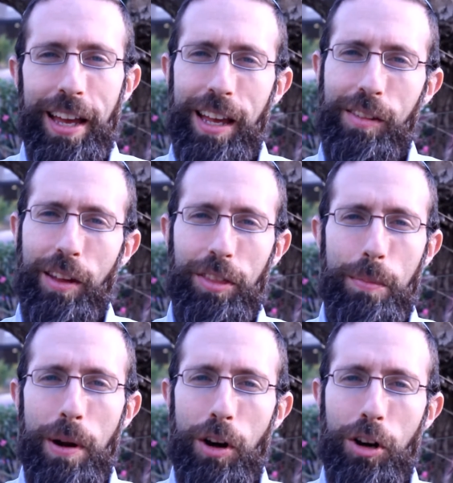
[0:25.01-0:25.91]
Is it the
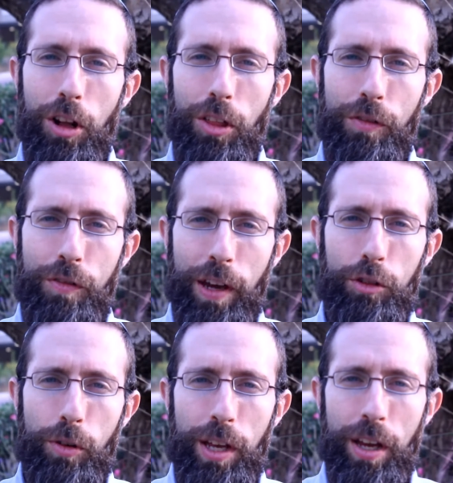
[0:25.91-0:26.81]
miracle, the
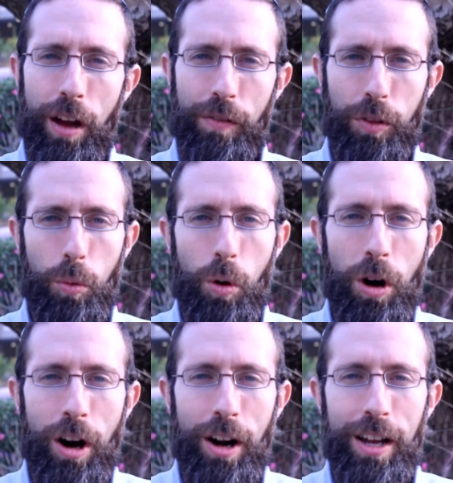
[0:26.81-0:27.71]
victory of the
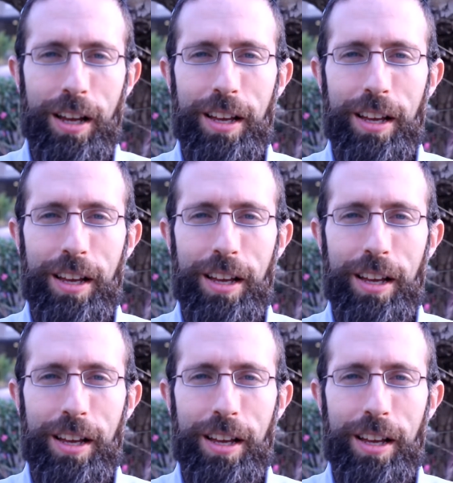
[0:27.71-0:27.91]
war?